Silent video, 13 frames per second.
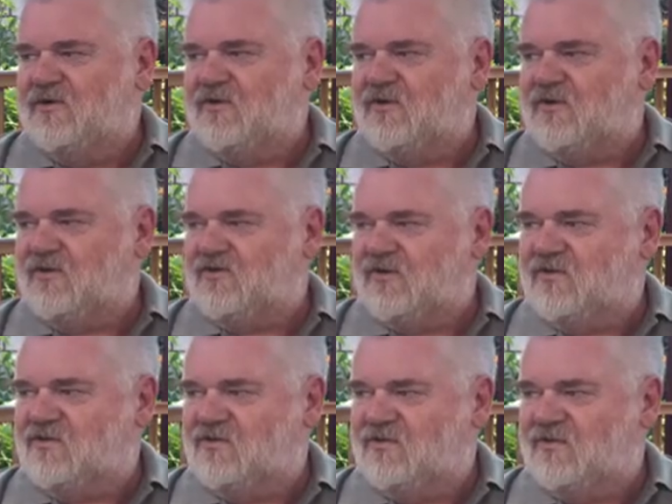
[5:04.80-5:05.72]
because they
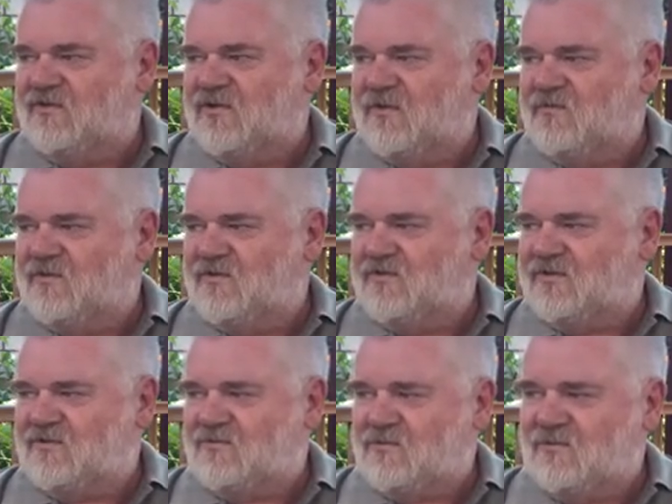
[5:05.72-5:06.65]
couldn't keep in
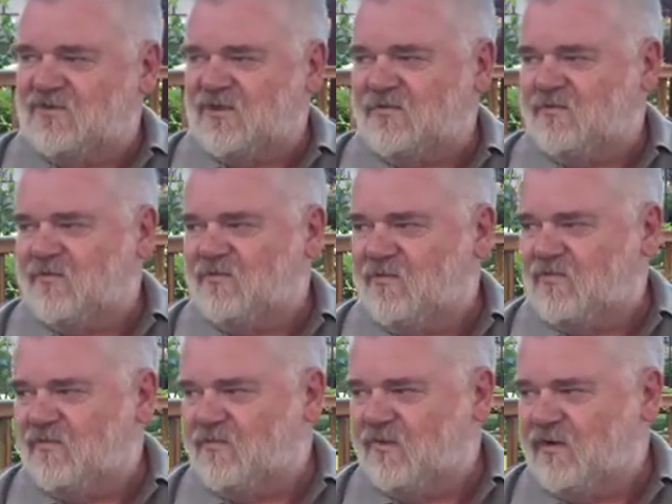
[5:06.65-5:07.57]
contact with them
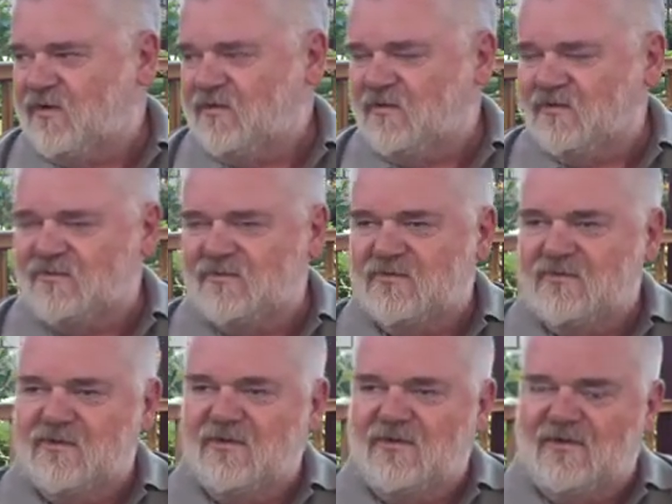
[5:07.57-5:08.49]
through the radios.
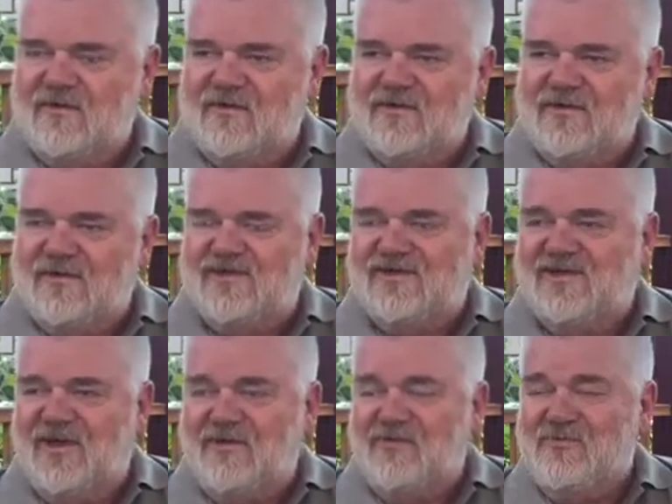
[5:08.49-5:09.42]

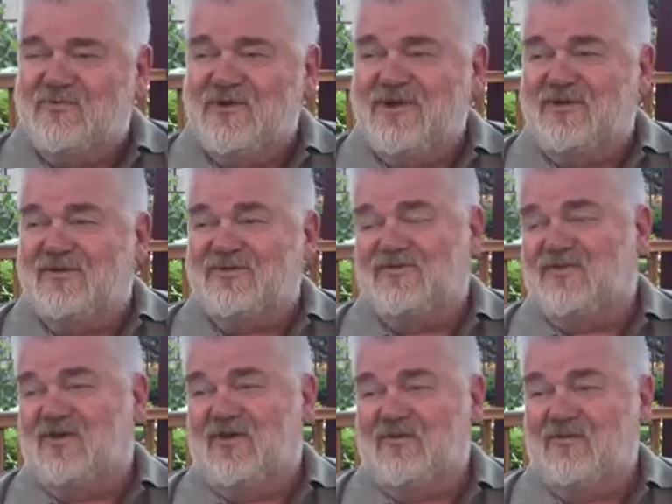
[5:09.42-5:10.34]
So we got to
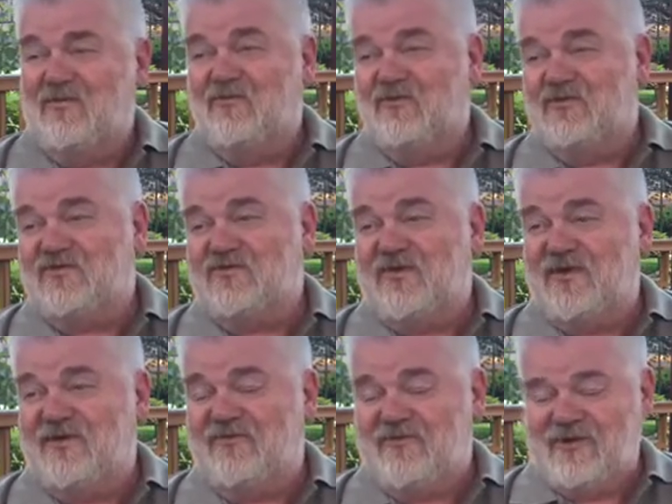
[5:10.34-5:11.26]
drive through a
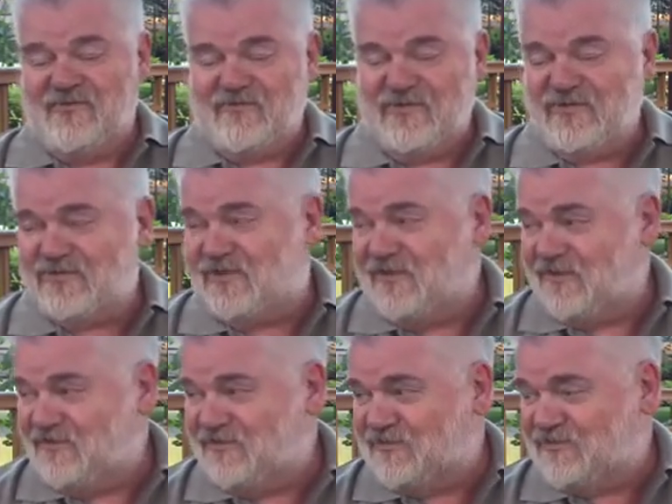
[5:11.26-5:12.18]
bushfire on our first day
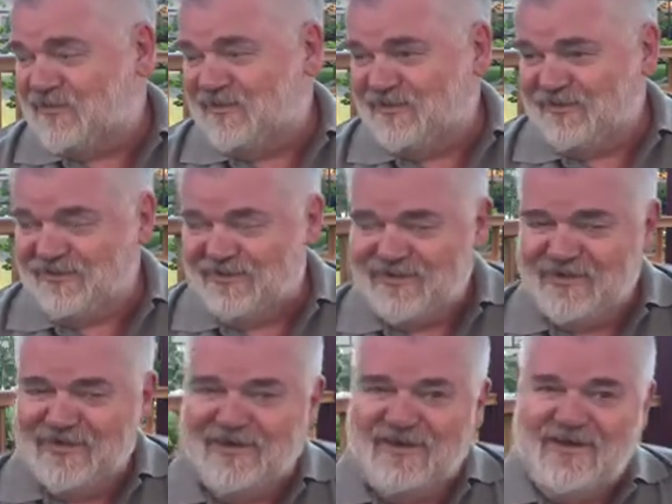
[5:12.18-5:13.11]
in Australia.
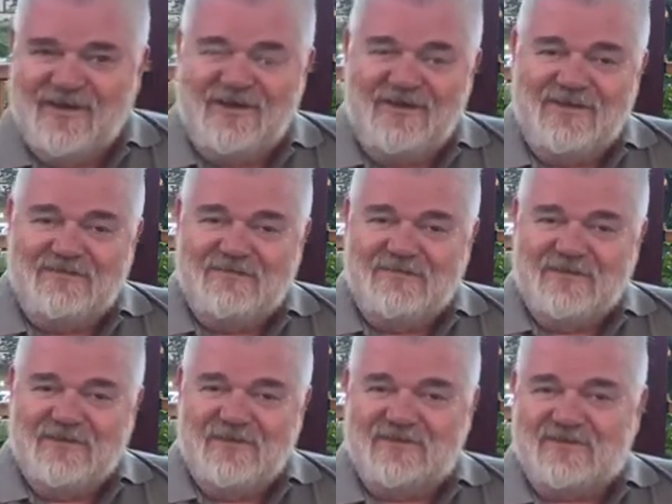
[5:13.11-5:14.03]

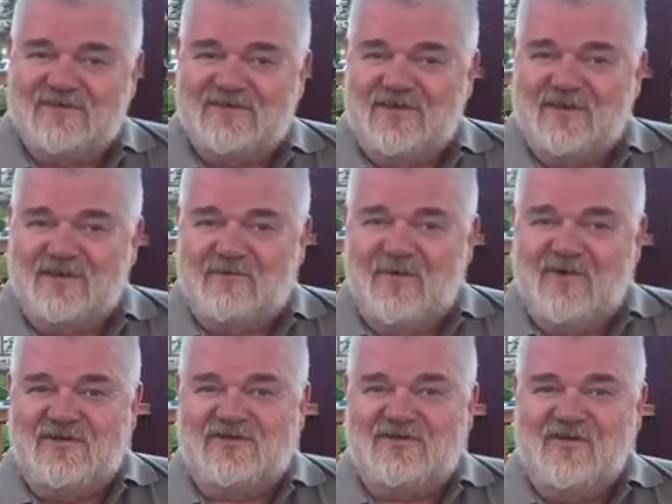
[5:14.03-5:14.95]
Needless to say, that
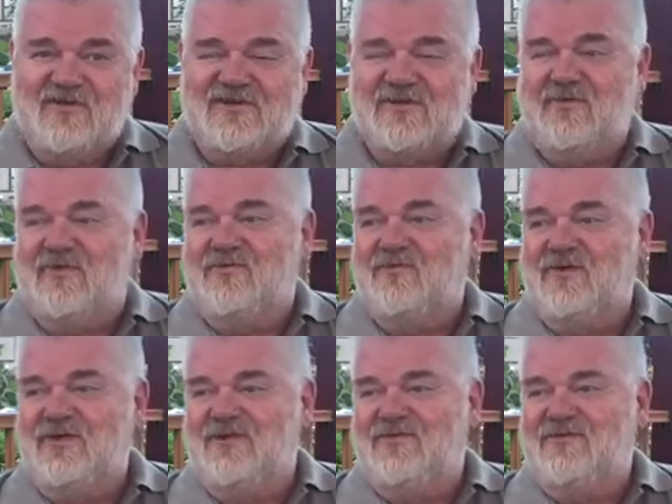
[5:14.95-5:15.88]
was not something we